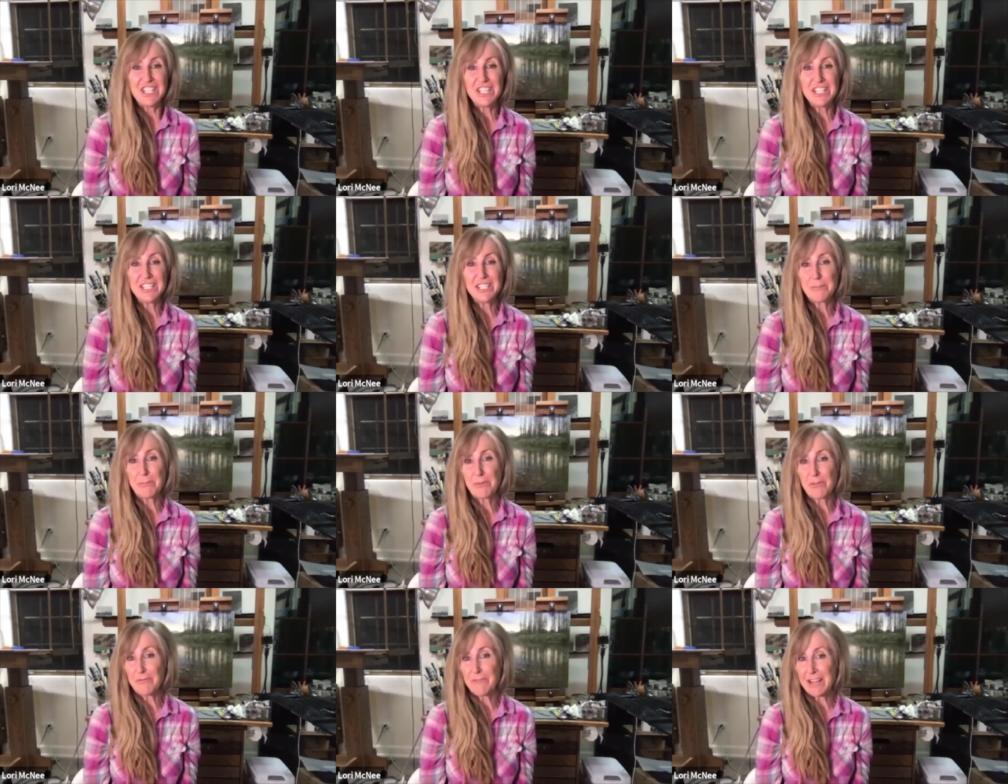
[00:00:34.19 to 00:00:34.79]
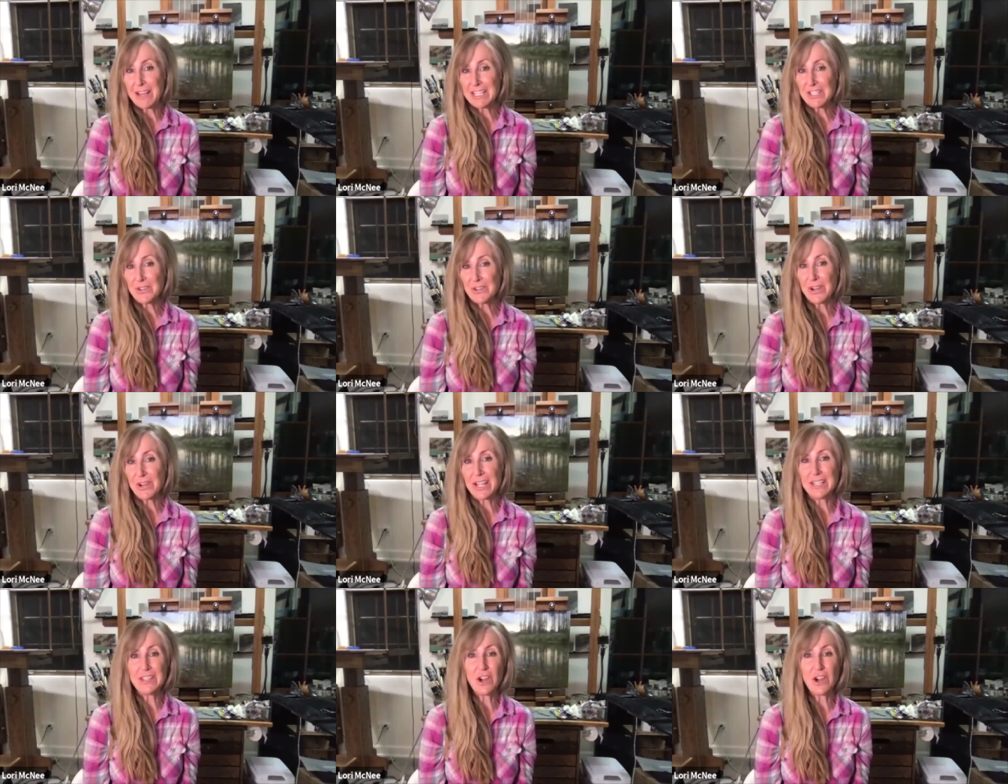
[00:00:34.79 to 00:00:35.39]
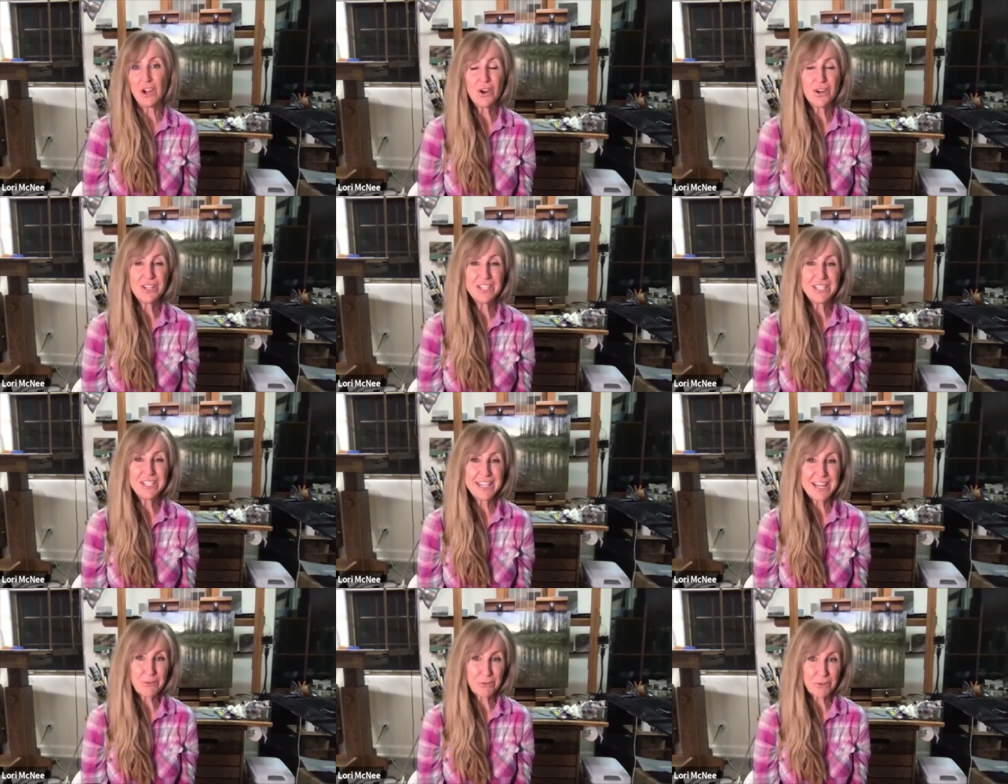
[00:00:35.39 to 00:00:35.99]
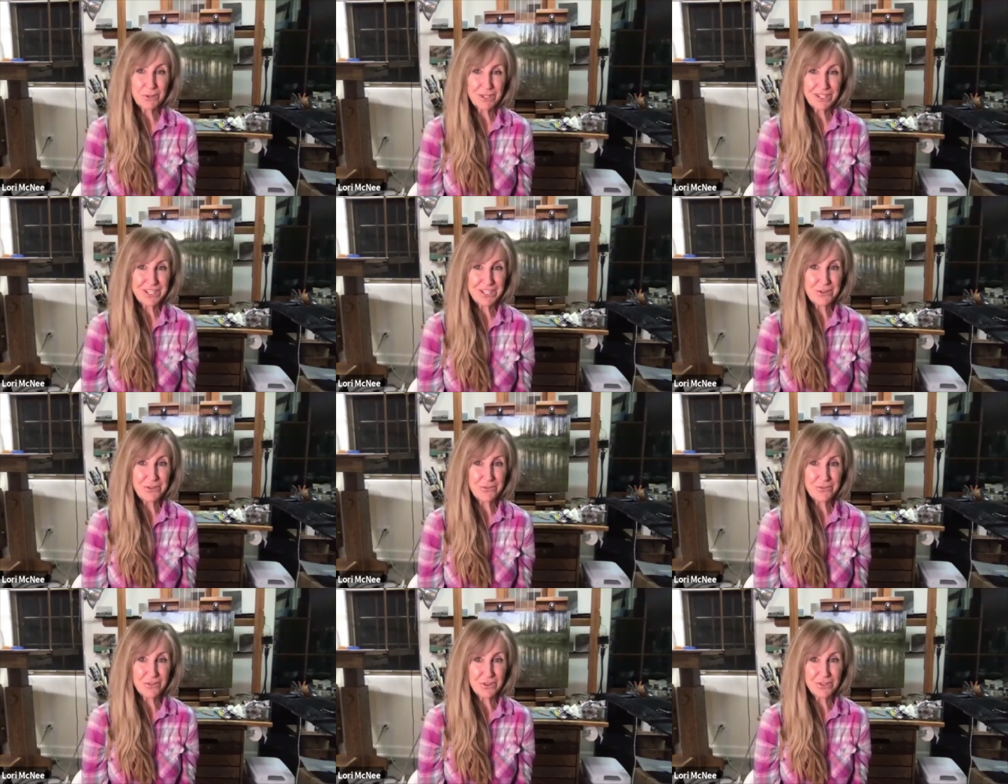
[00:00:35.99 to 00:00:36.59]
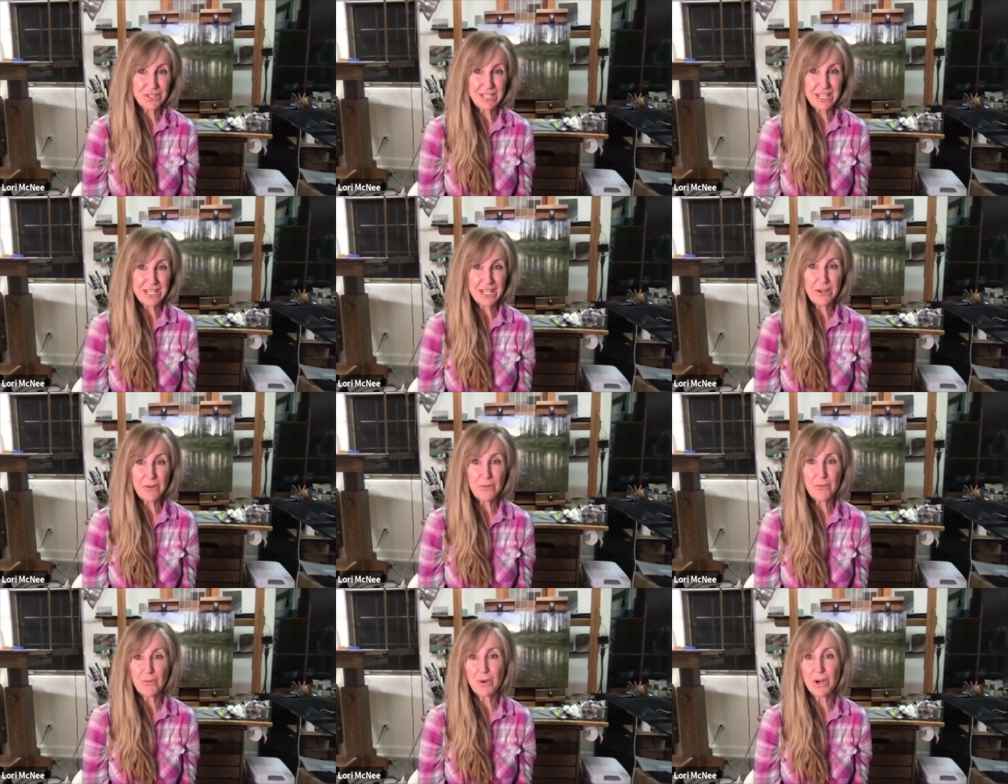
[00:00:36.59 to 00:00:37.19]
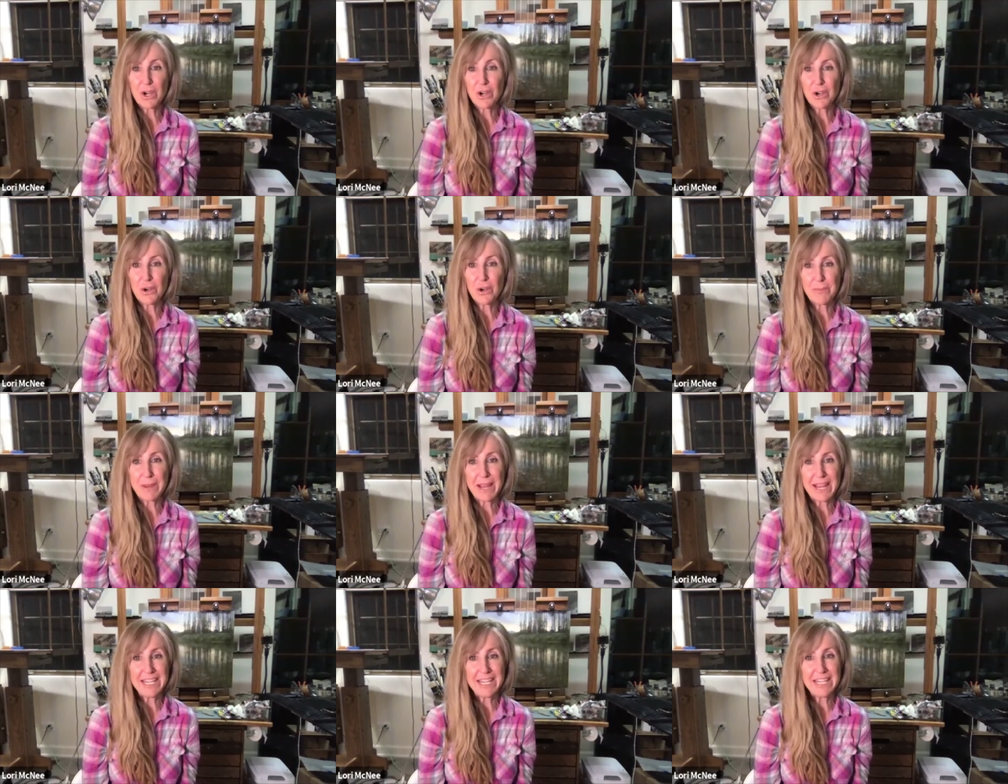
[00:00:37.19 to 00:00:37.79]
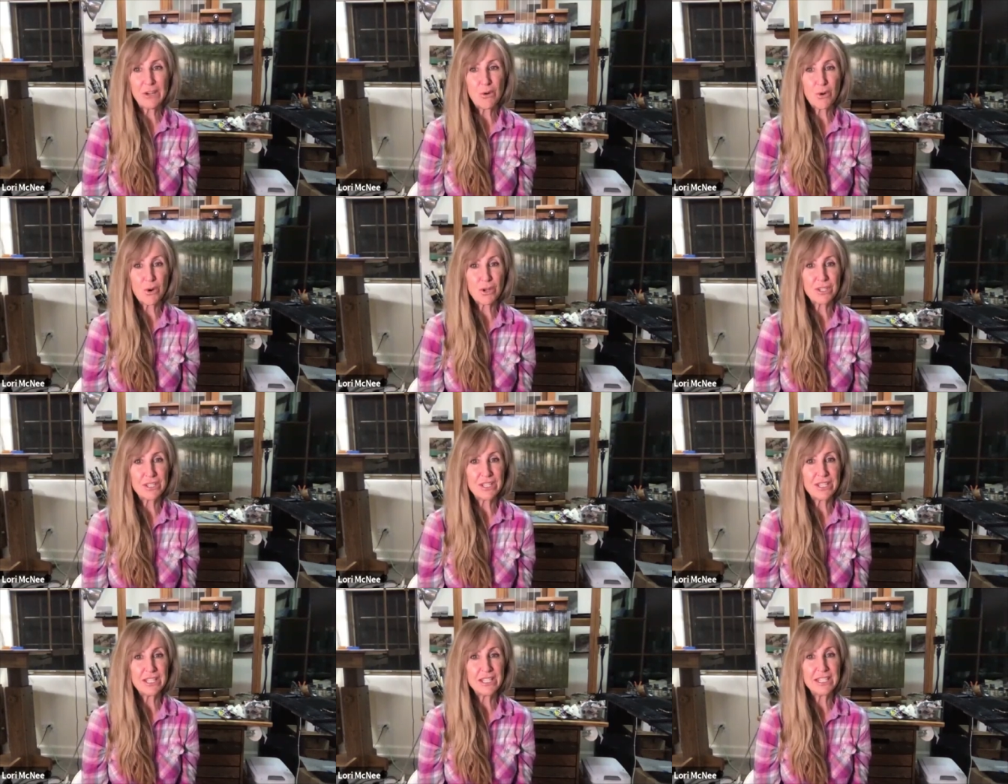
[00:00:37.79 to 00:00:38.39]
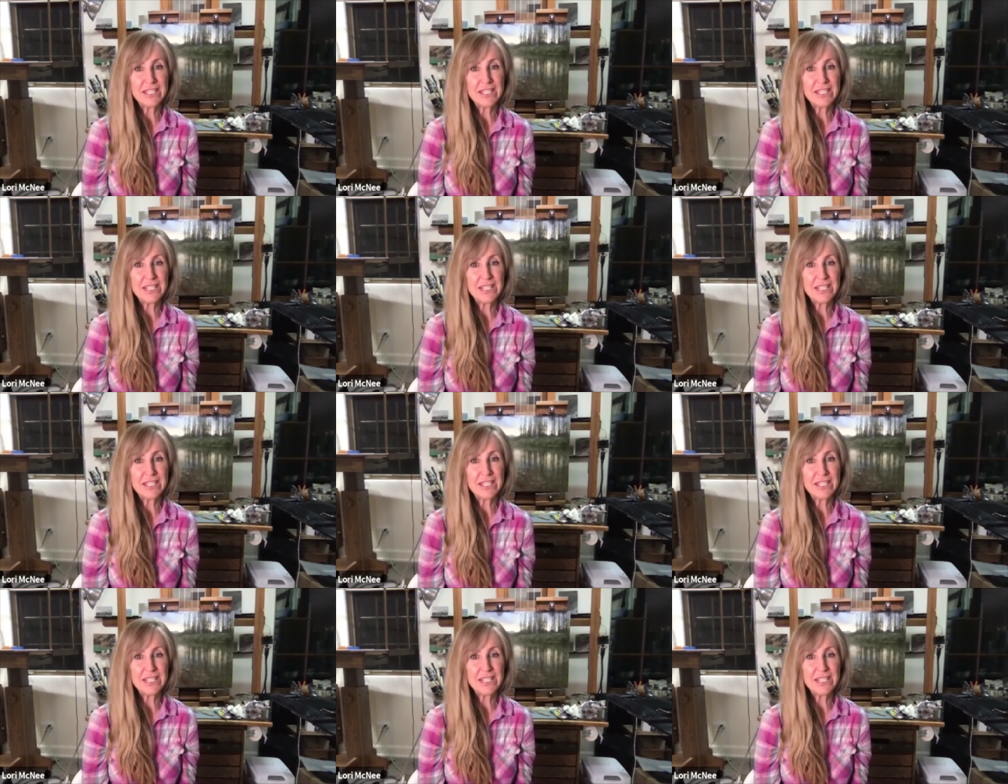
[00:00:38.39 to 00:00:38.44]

She's a professor at the Artists Network University, where her painting courses